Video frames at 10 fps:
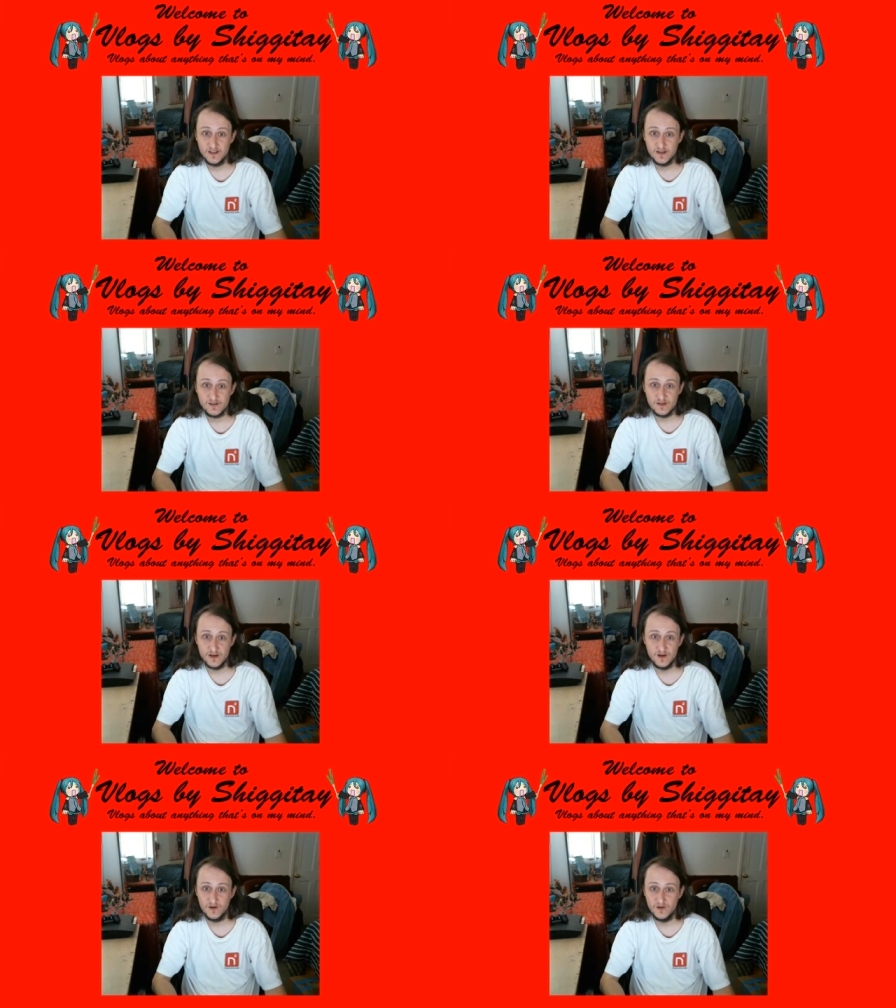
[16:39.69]

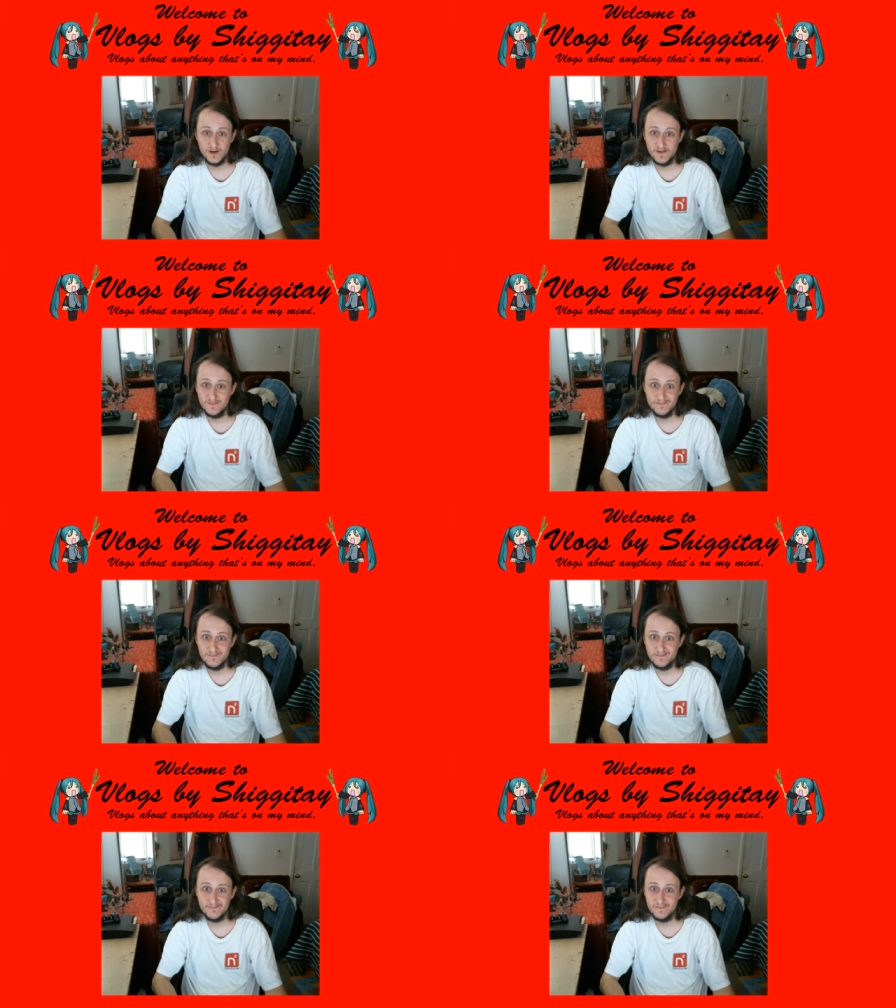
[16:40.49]
So,
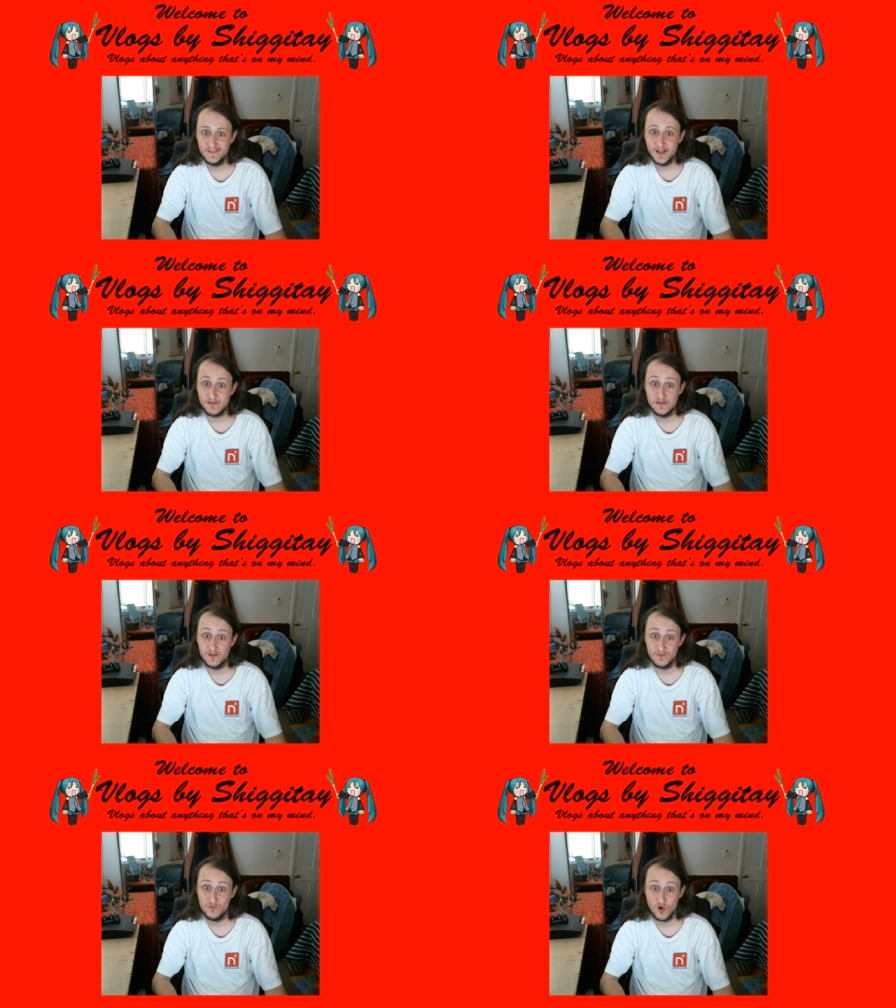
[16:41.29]
that's
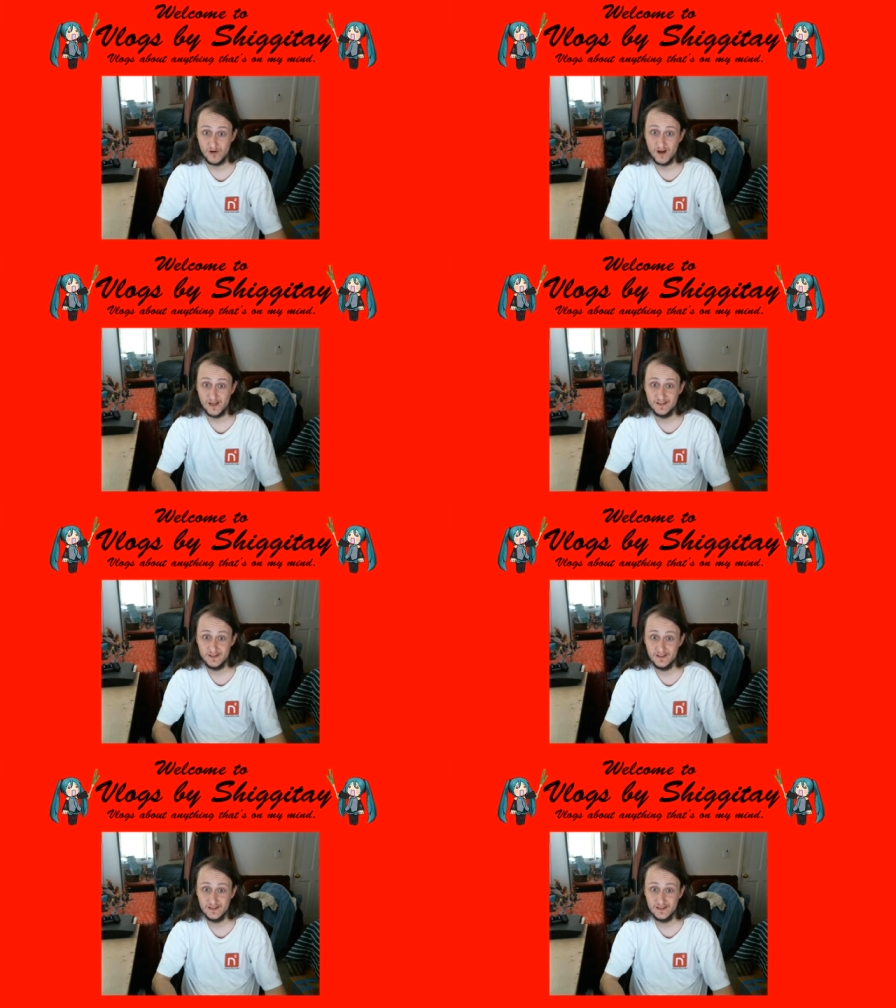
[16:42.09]
another moron,